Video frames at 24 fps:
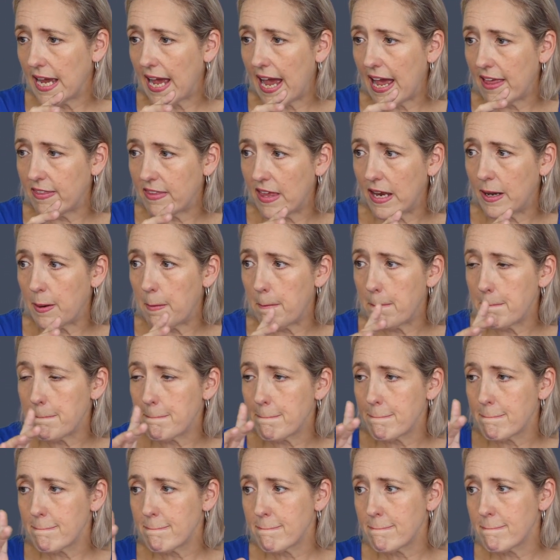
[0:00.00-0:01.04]
and then
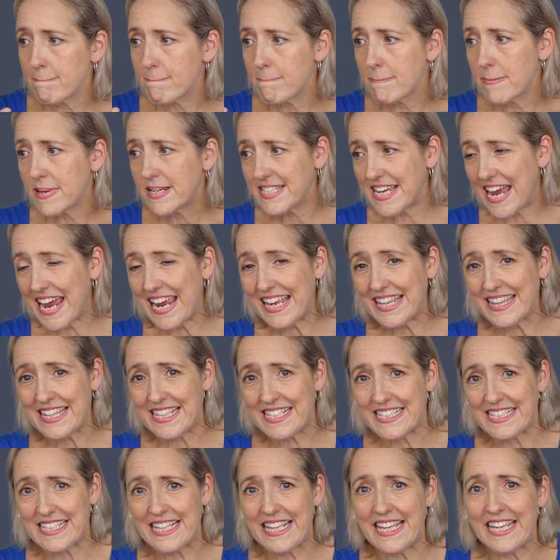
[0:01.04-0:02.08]
take
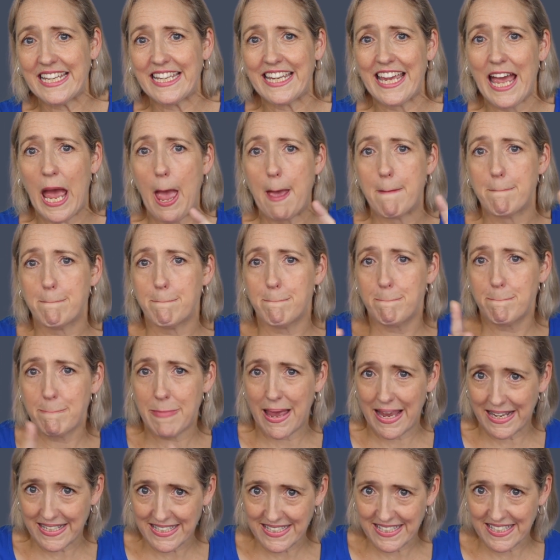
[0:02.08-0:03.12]
this link and
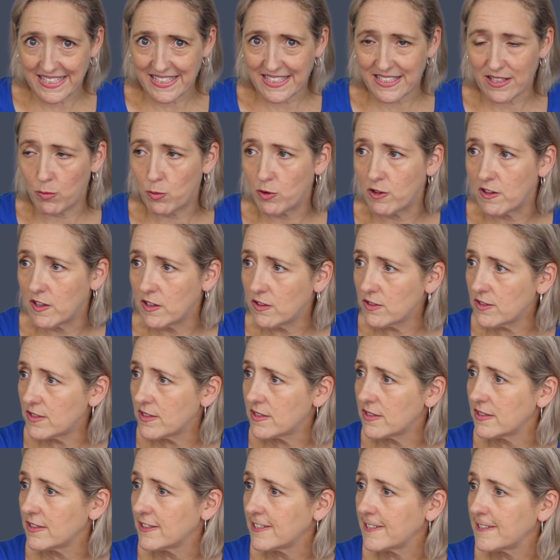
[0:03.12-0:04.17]
paste it somewhere
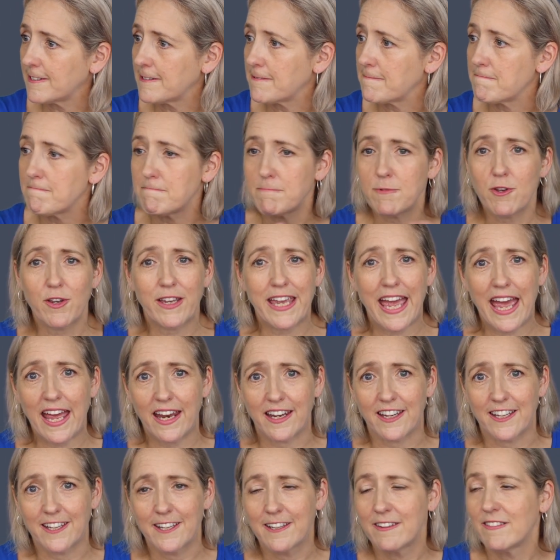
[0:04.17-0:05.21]
else, you
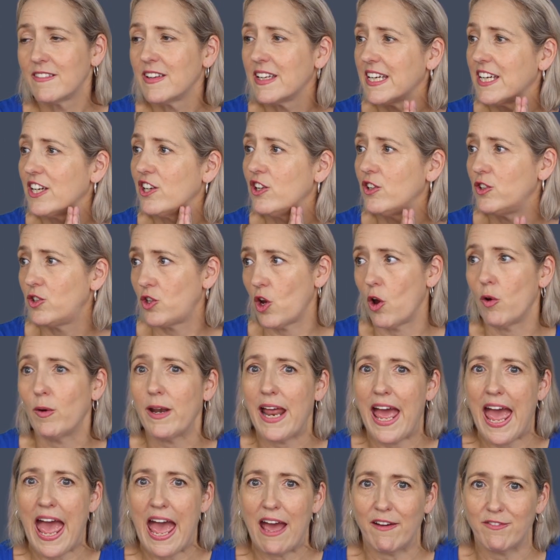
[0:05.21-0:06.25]
can. You
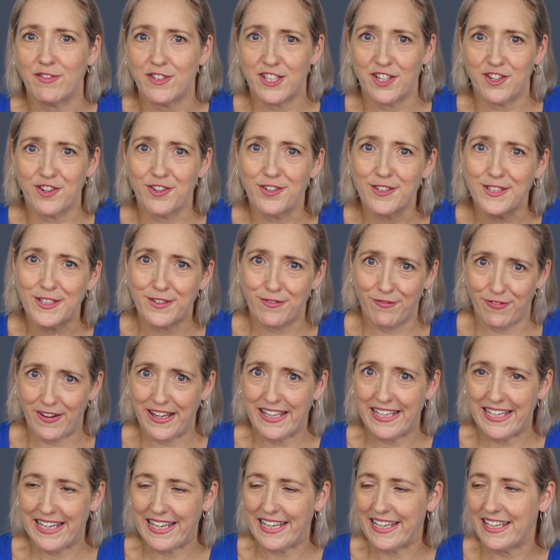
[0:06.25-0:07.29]
don't have to use
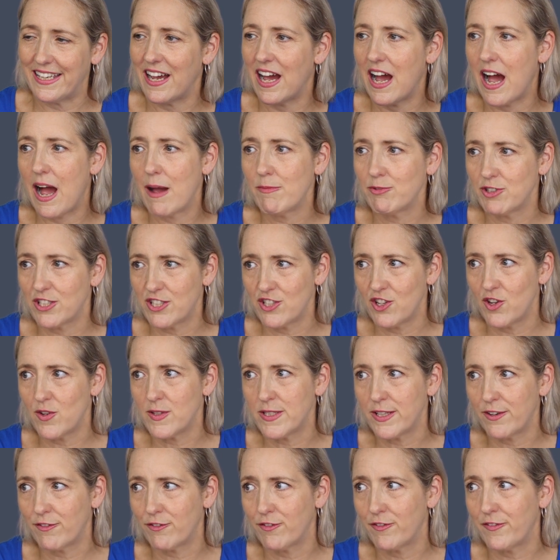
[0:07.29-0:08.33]
Feedly. I'm just
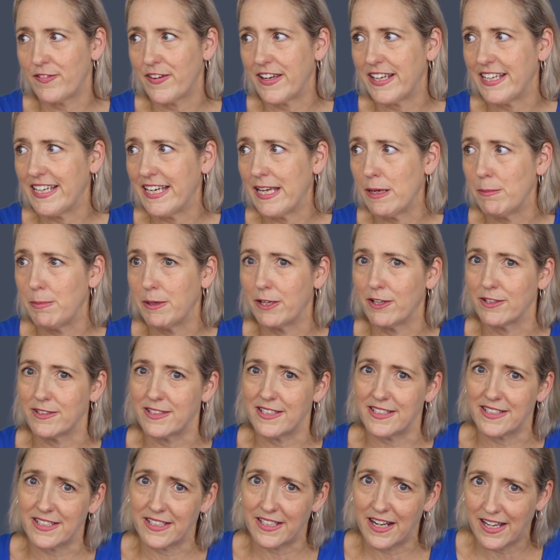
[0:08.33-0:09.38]
using Feedly
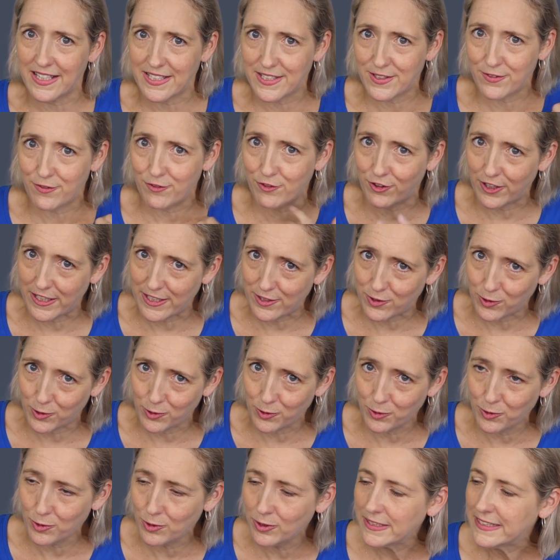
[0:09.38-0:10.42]
because it's a nice free
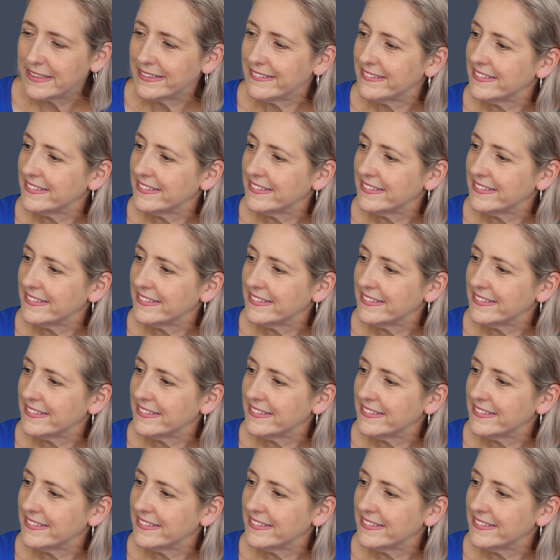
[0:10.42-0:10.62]
tool.